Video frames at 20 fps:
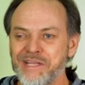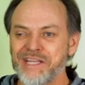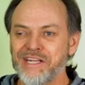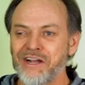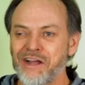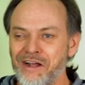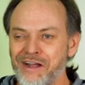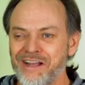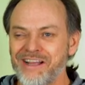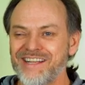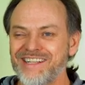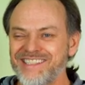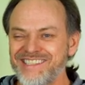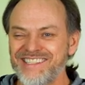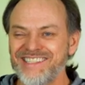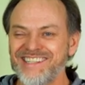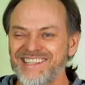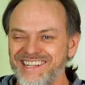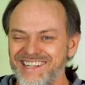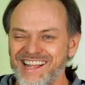then on
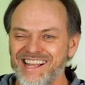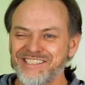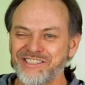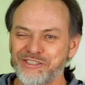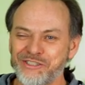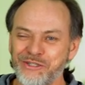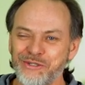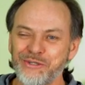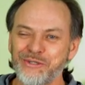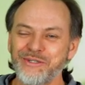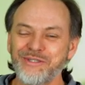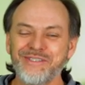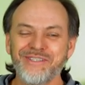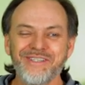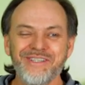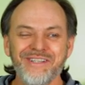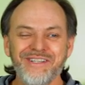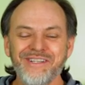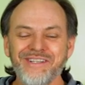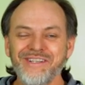at school.
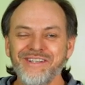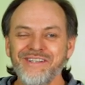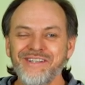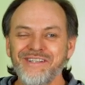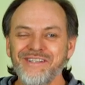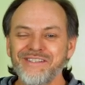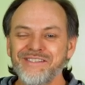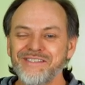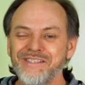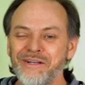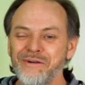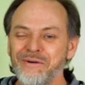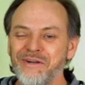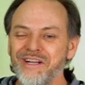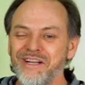So